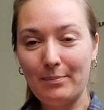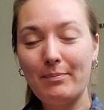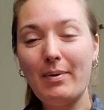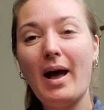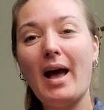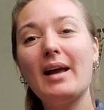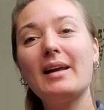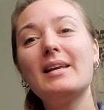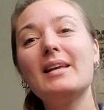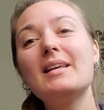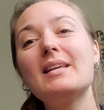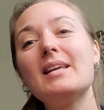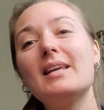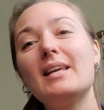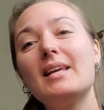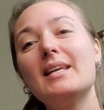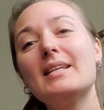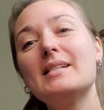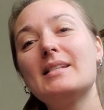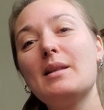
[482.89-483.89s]
Packing
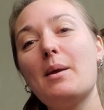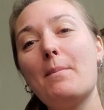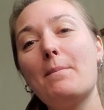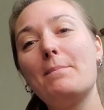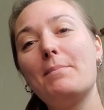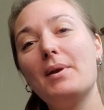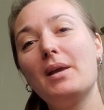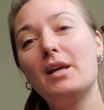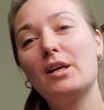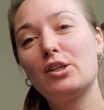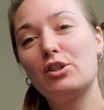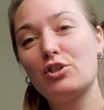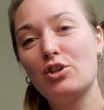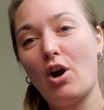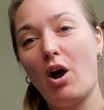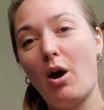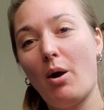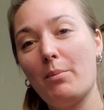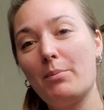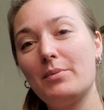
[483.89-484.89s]
is a big
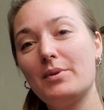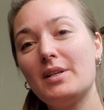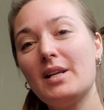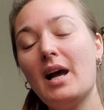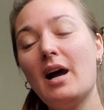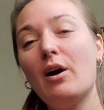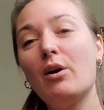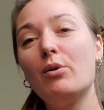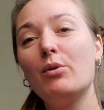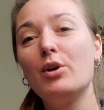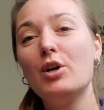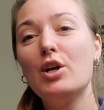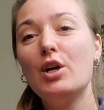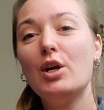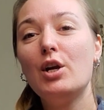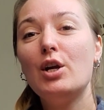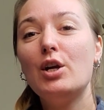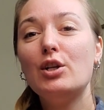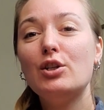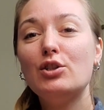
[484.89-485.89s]
job. Now,
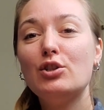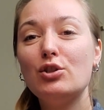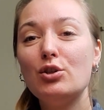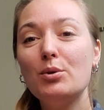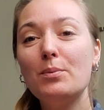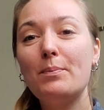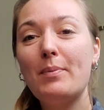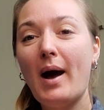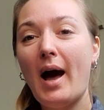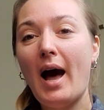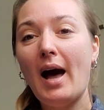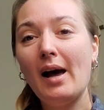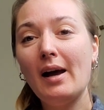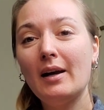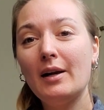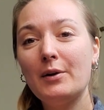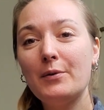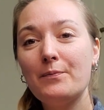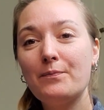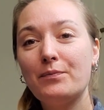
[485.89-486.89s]
to
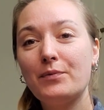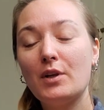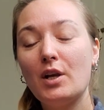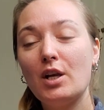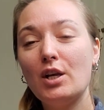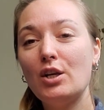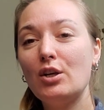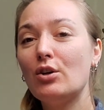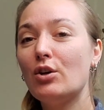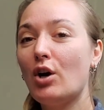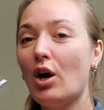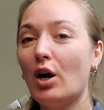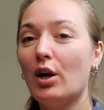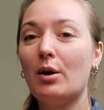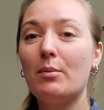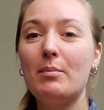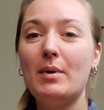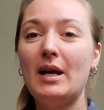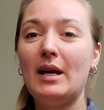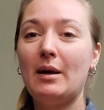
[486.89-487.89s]
pack, you
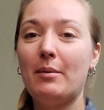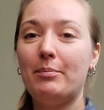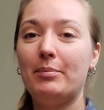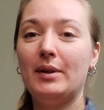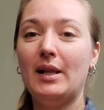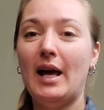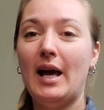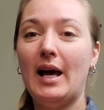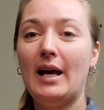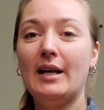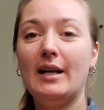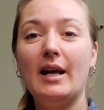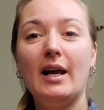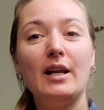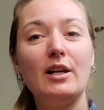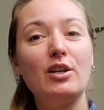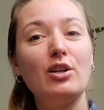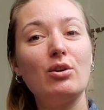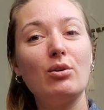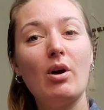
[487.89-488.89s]
gotta make a plan
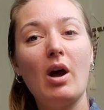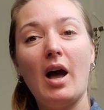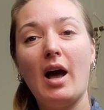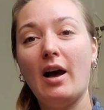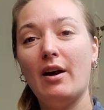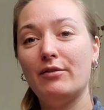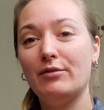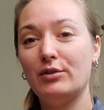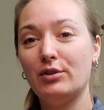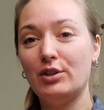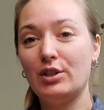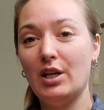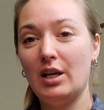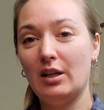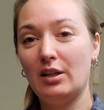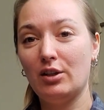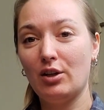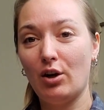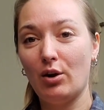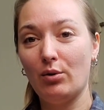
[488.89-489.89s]
and you have to
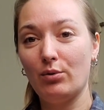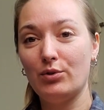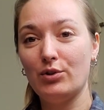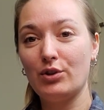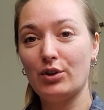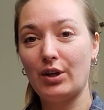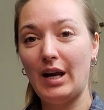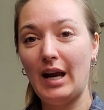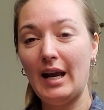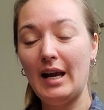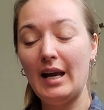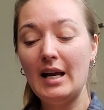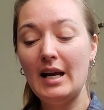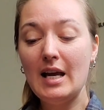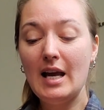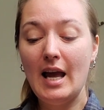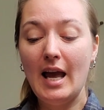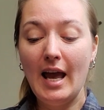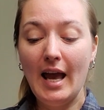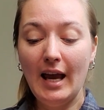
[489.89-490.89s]
take notes, okay?
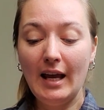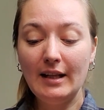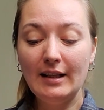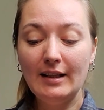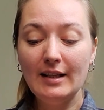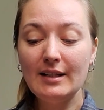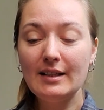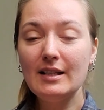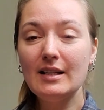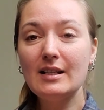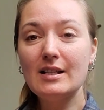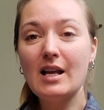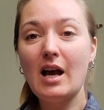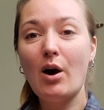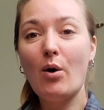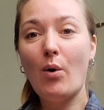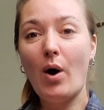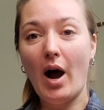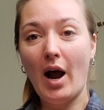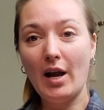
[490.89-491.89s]
And this is
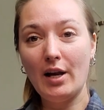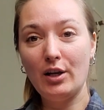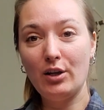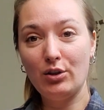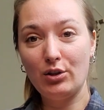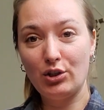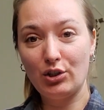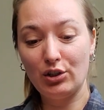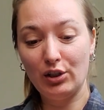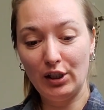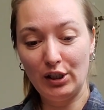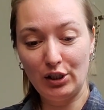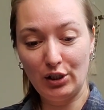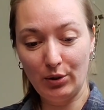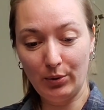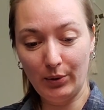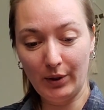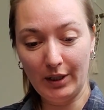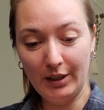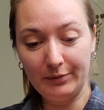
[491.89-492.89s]
how I usually
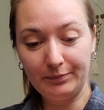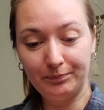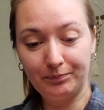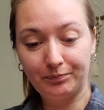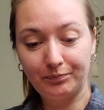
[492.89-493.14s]
do it.